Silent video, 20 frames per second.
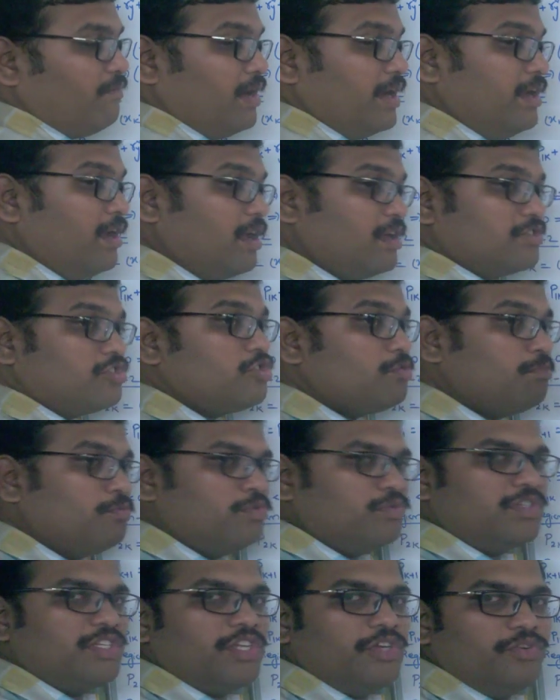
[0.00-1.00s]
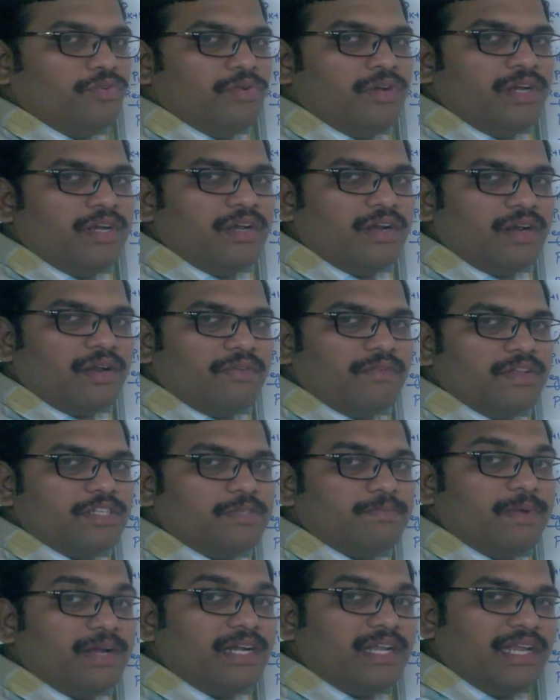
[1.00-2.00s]
y also moves in unit intervals,
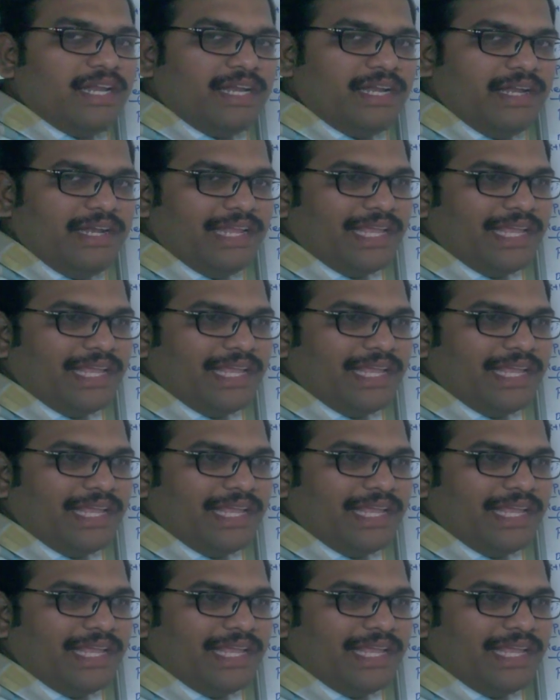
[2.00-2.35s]
but it